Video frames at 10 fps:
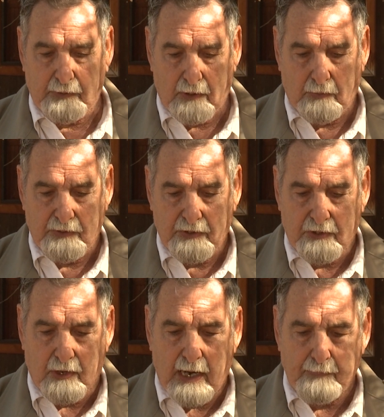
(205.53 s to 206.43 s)
but there was a
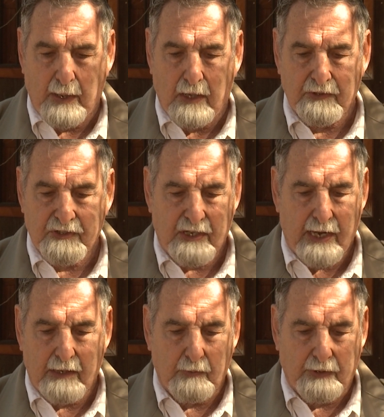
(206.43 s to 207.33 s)
tripod
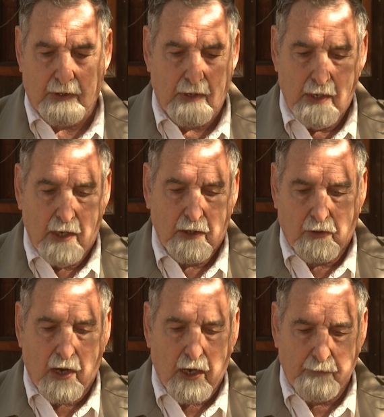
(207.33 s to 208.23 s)
stand with a
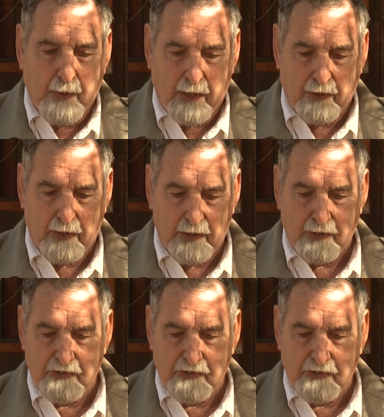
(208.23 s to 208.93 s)
crock pot on it.